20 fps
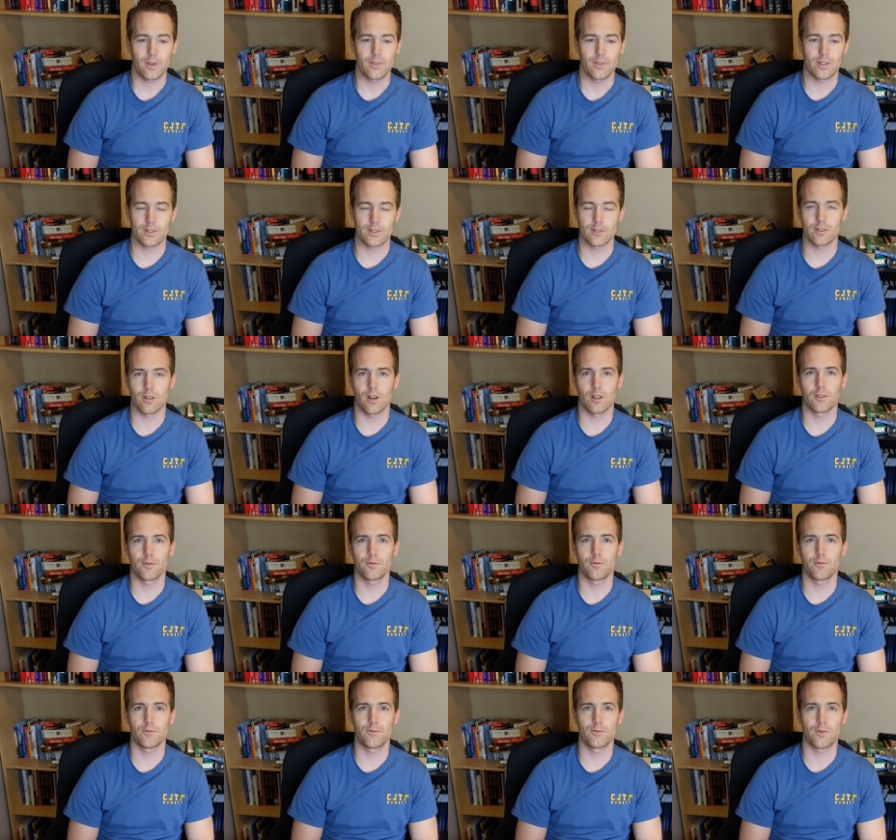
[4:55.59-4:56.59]
This is called
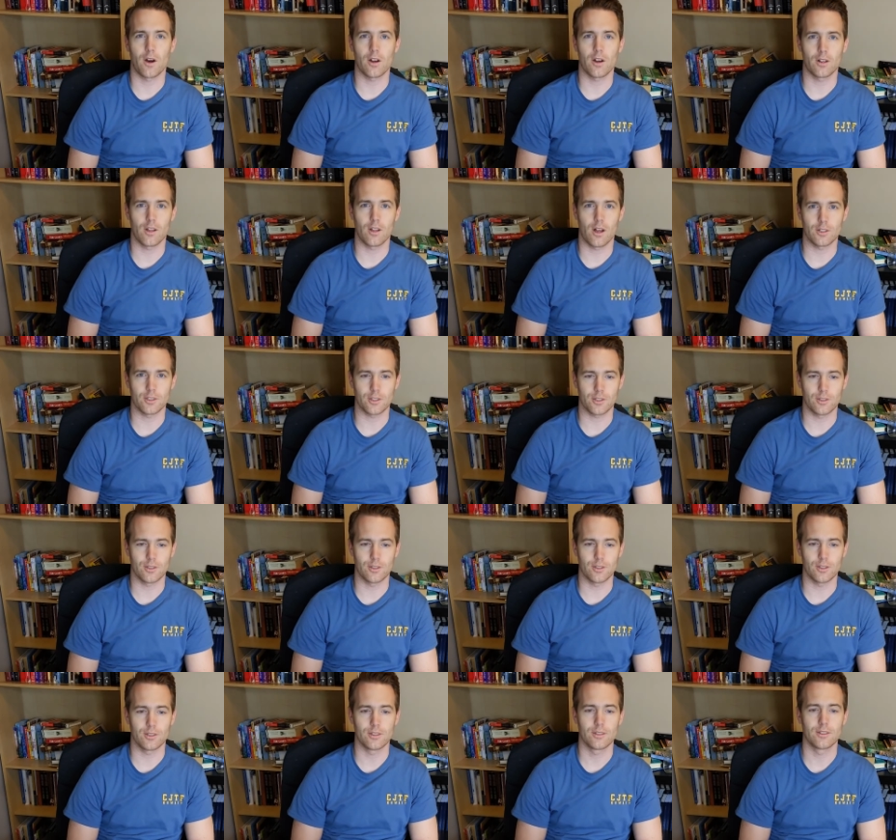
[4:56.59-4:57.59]

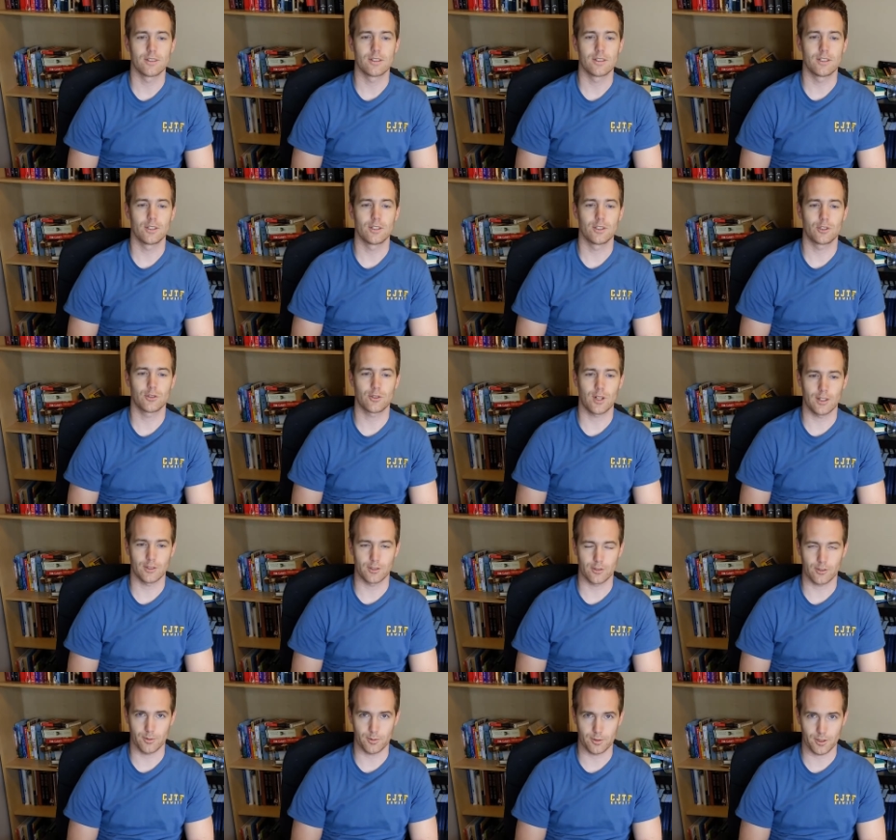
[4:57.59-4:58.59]
phonological
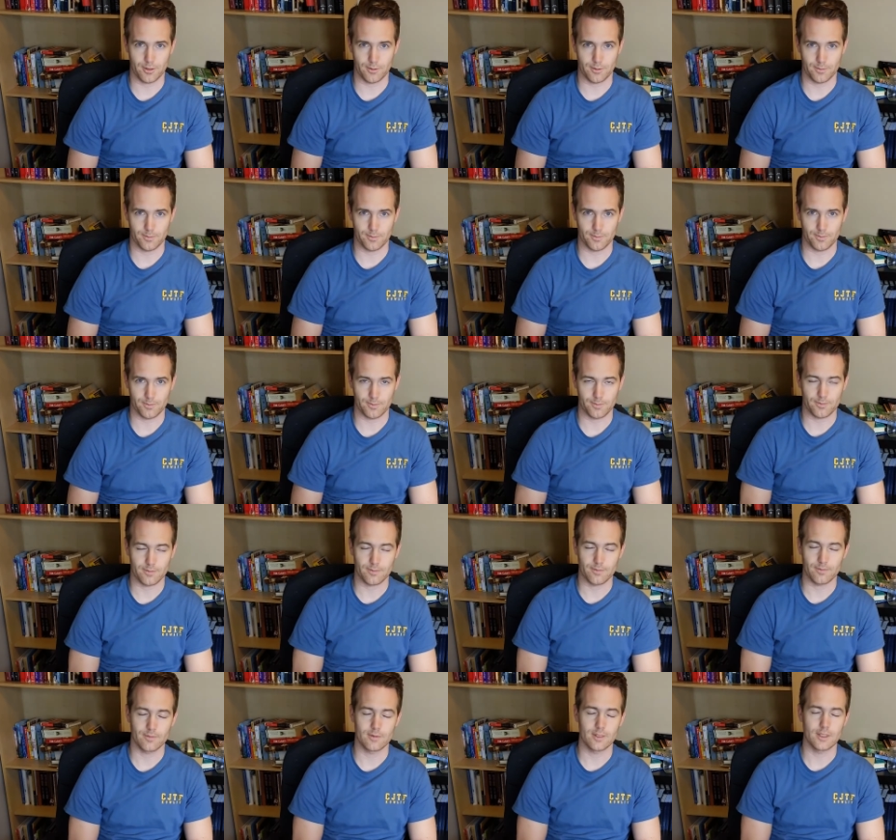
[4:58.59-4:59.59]
transcription,
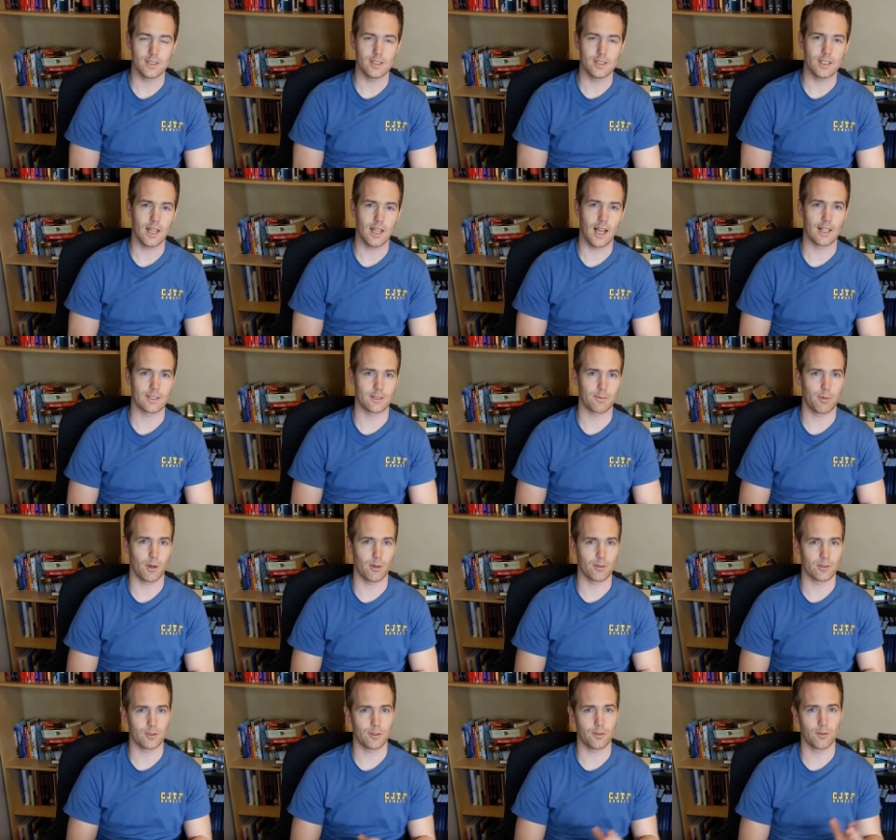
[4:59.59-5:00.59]
as
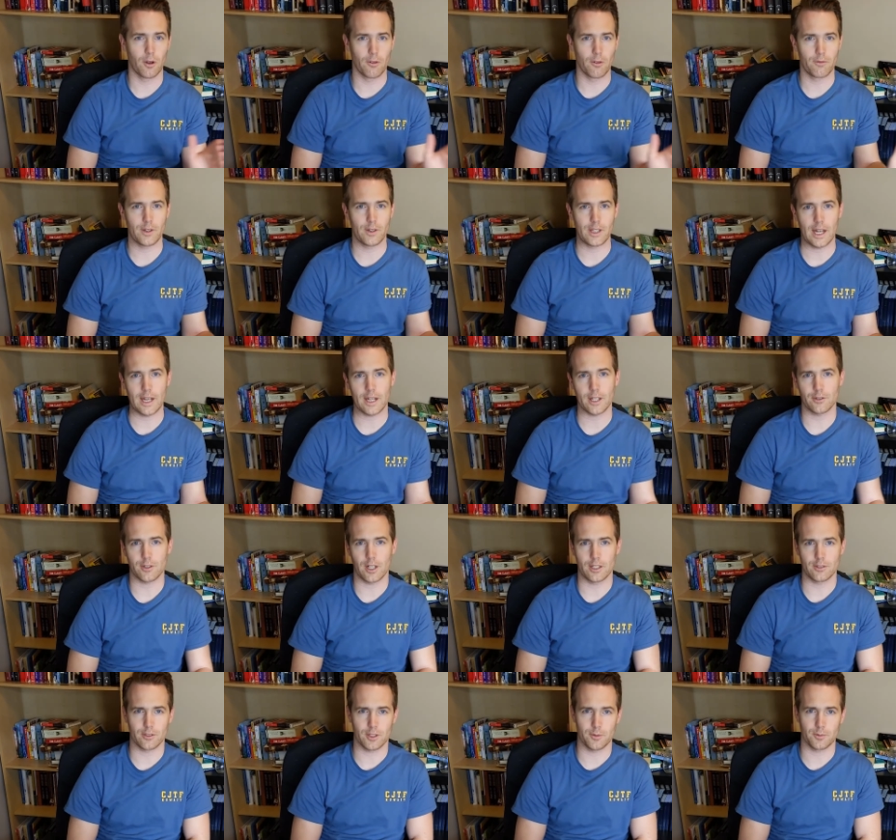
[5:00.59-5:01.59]
opposed to phonetic
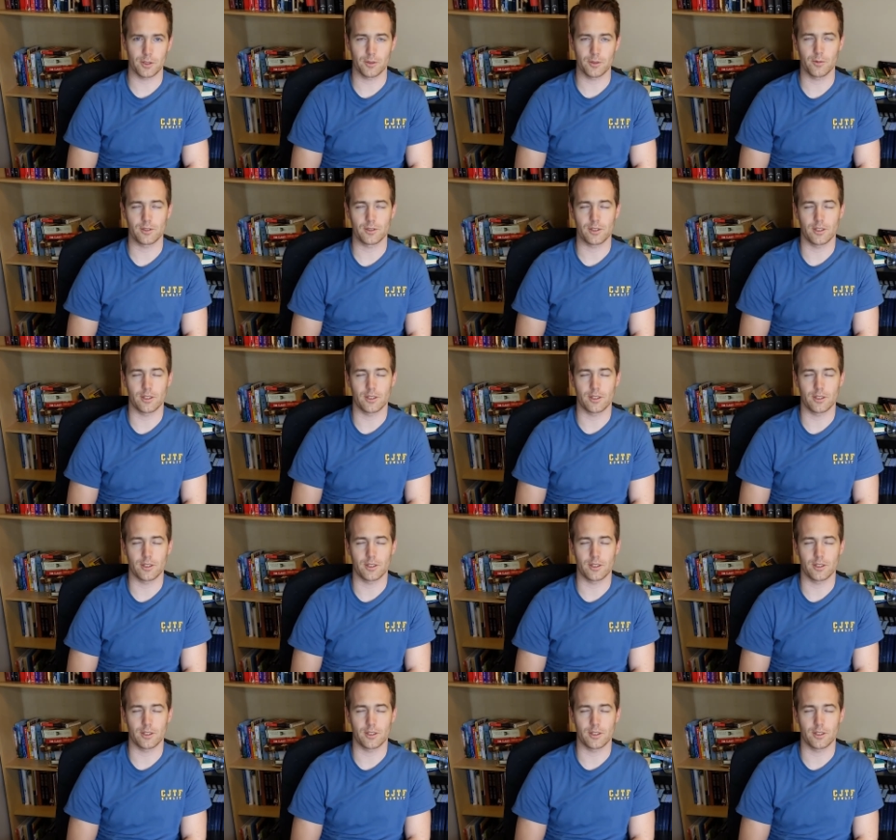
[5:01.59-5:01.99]
transcription, which I'll